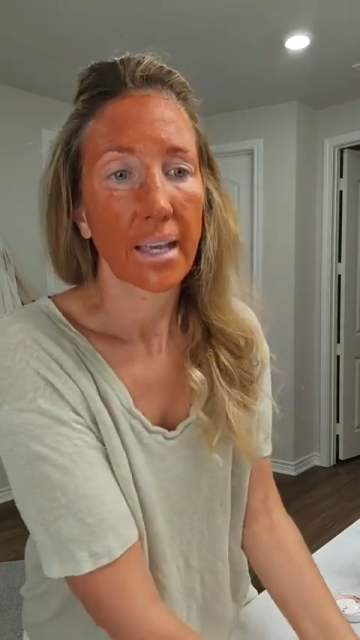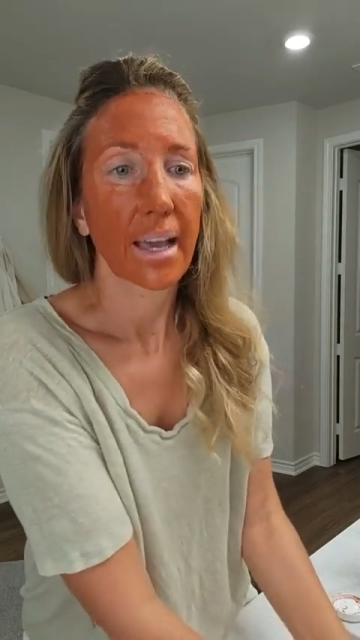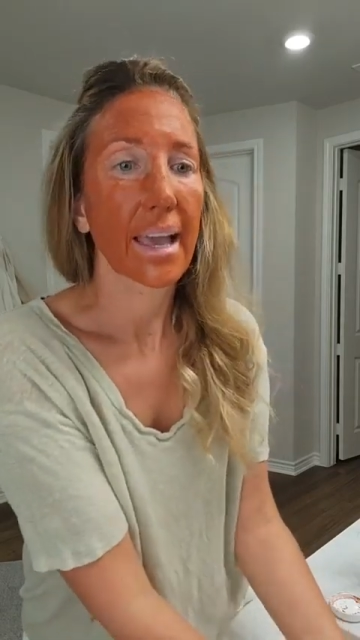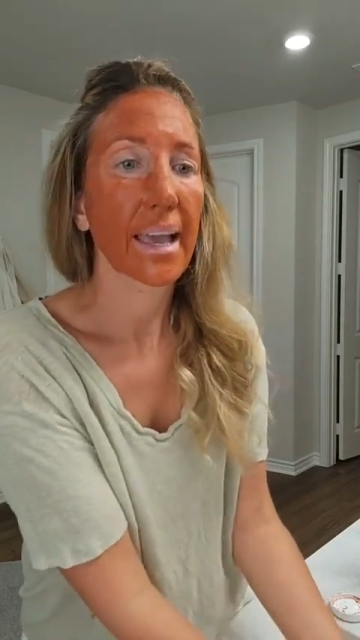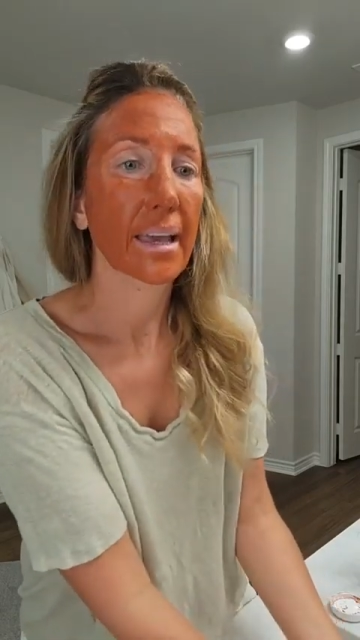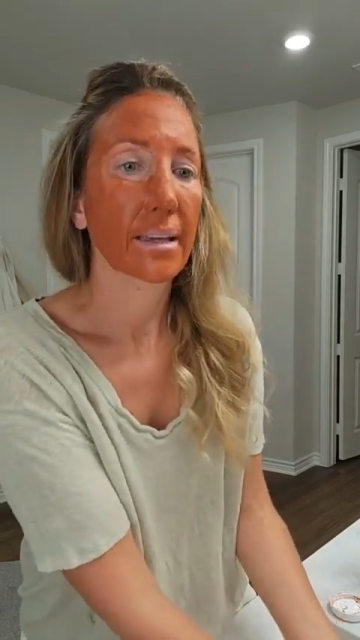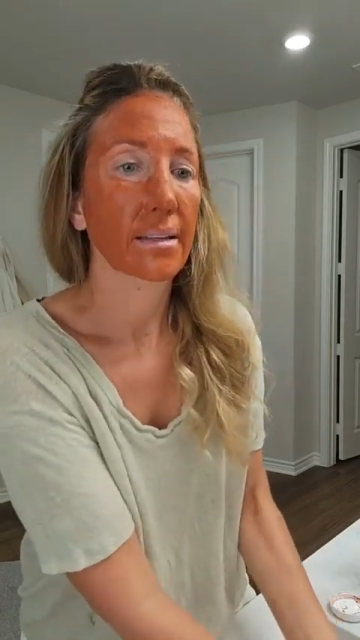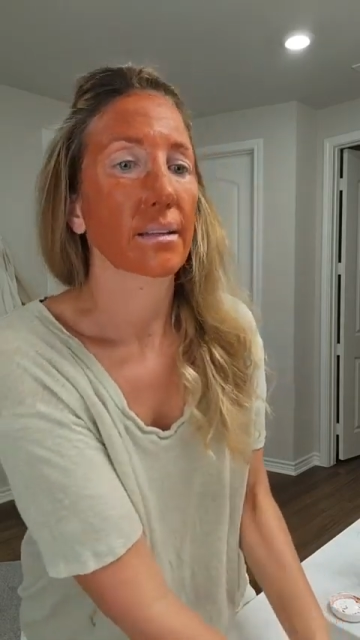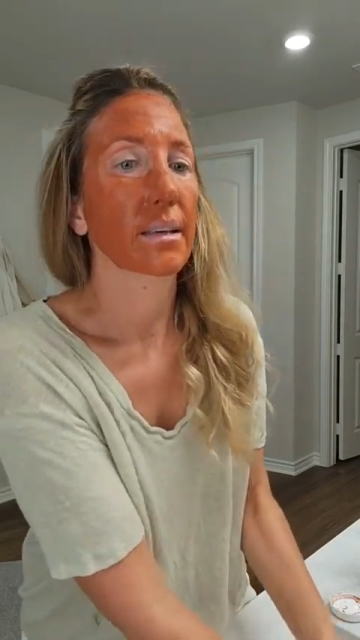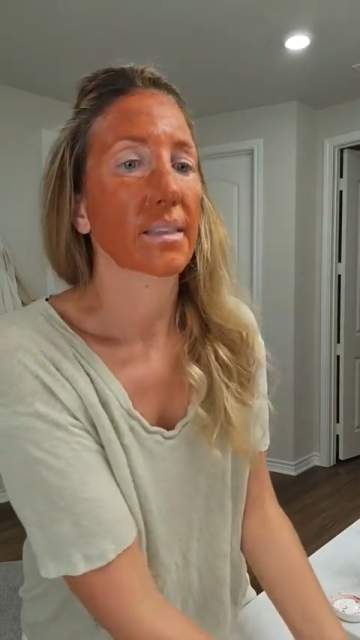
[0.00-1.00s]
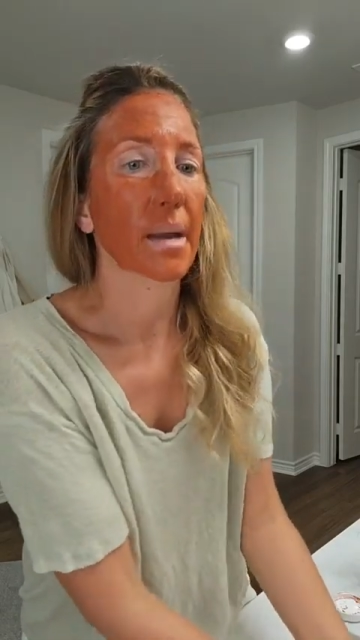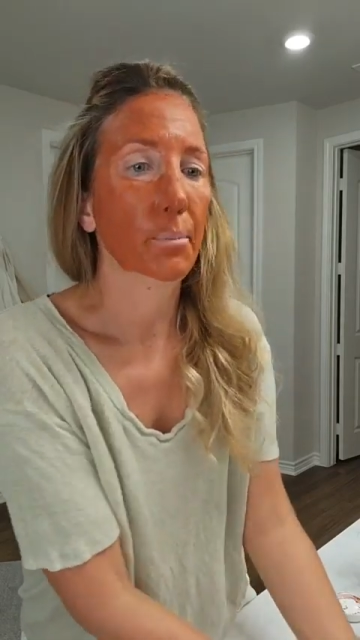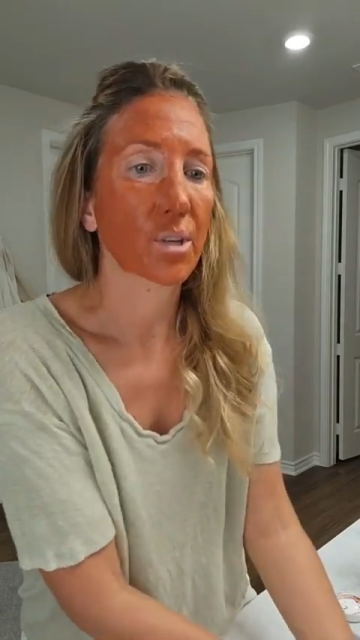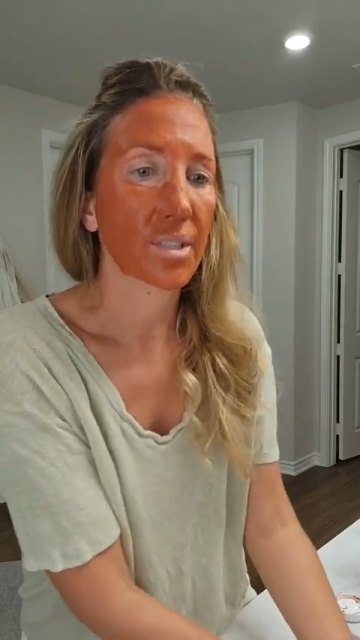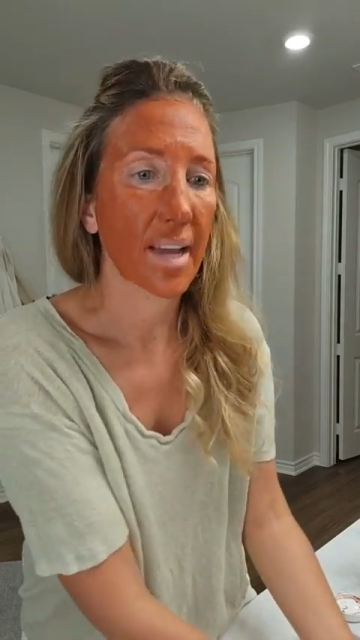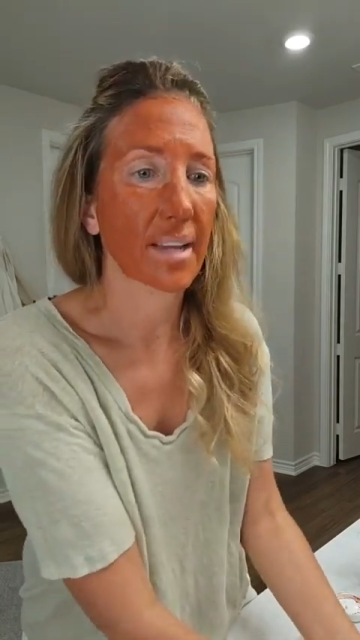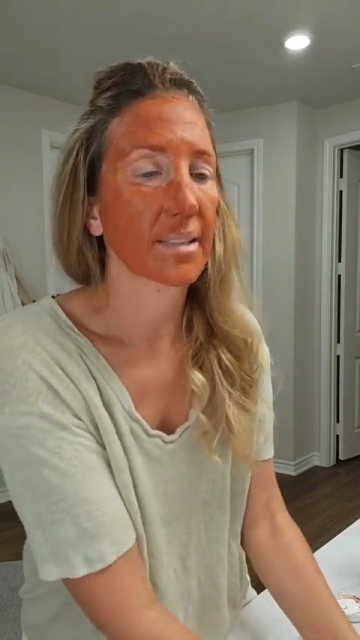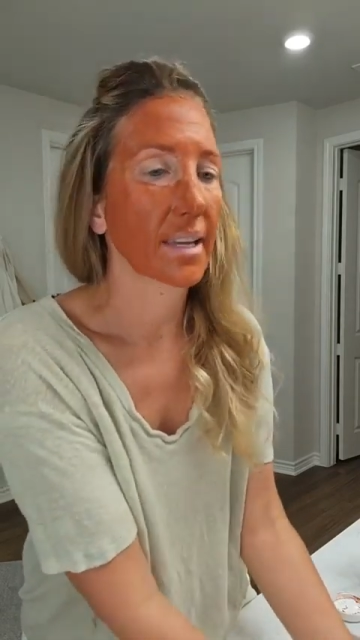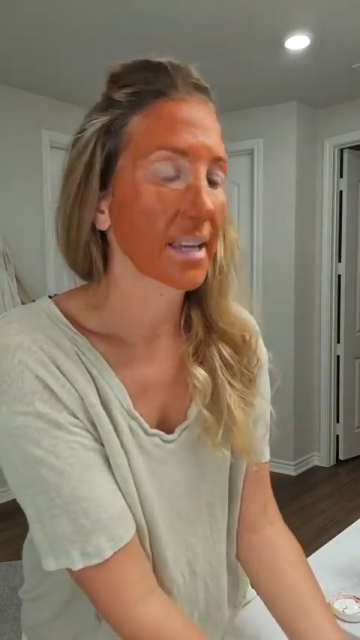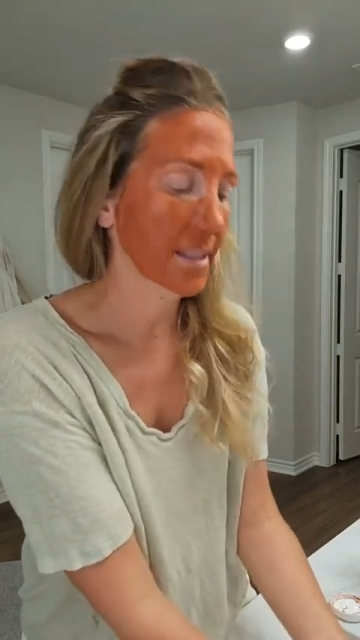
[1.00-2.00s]
and that protects
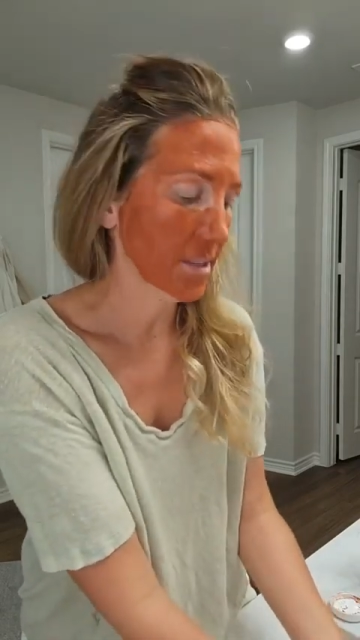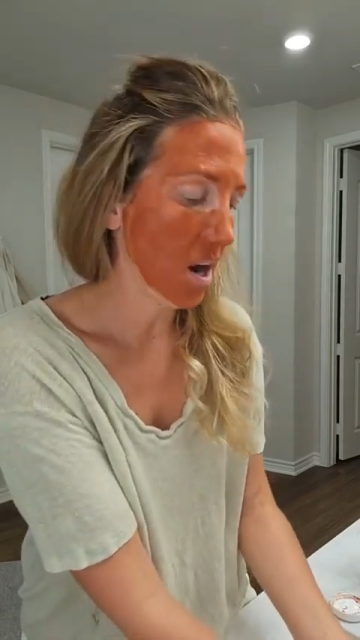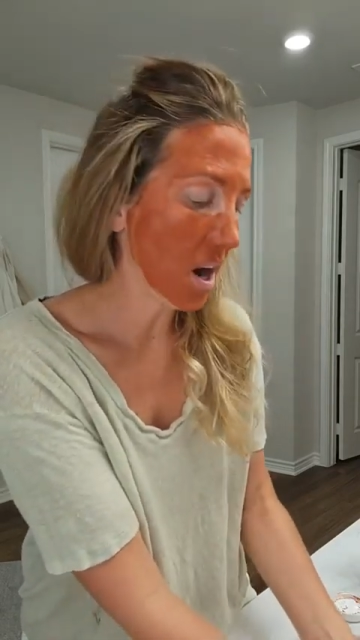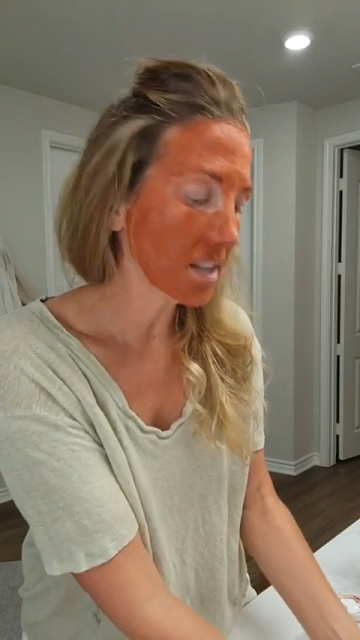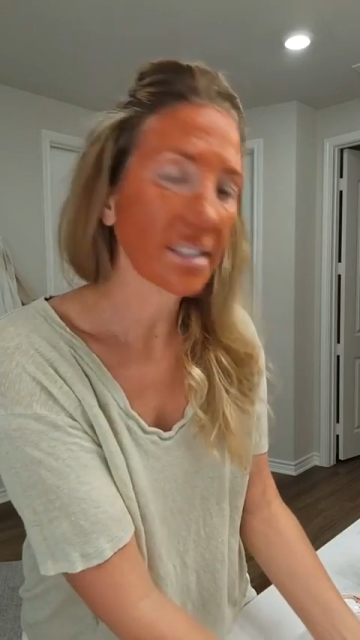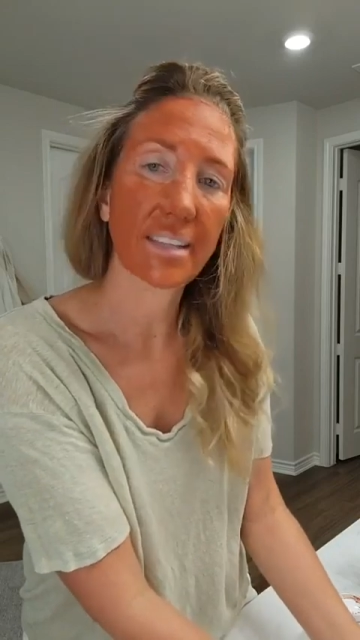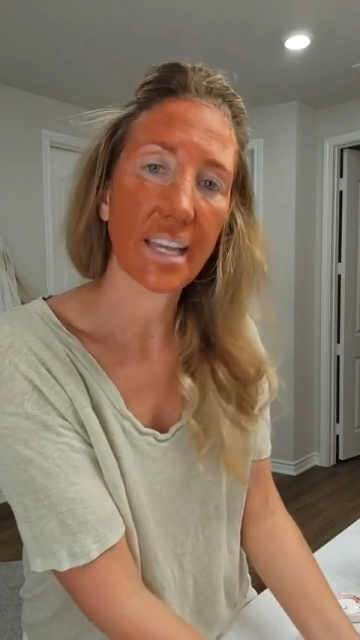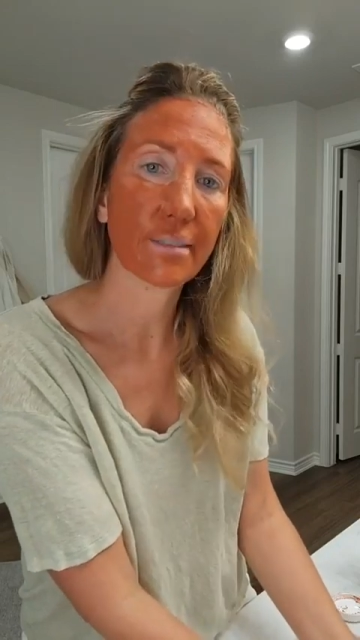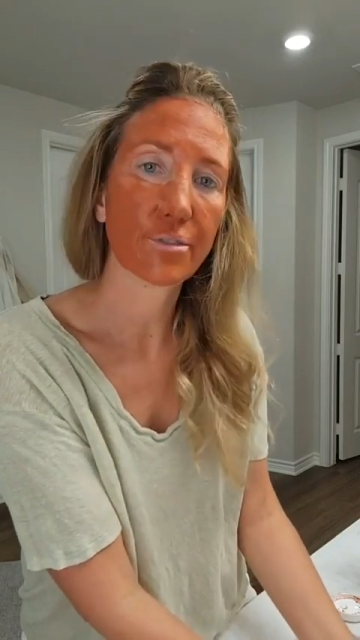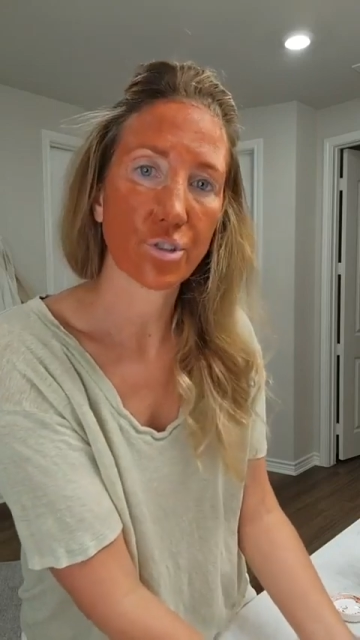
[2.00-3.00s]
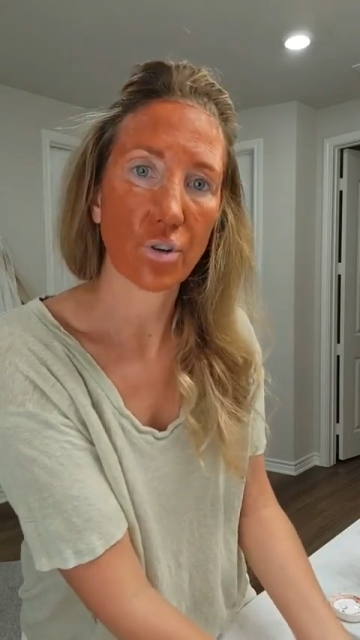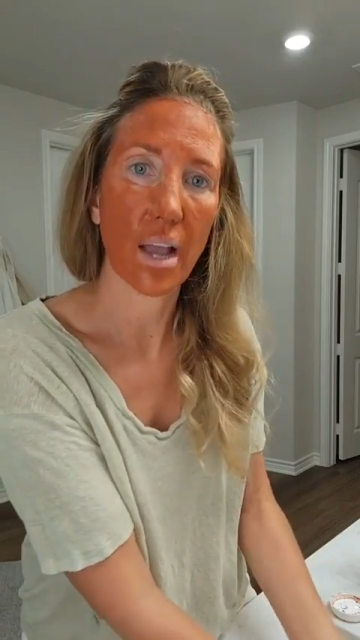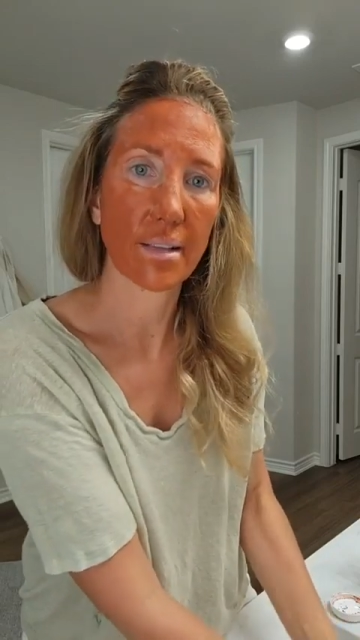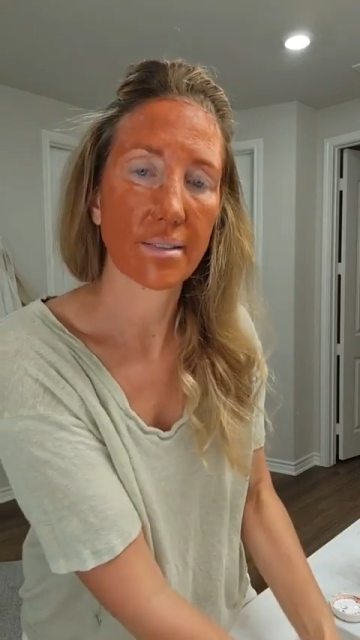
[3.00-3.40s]
against oxidative stress.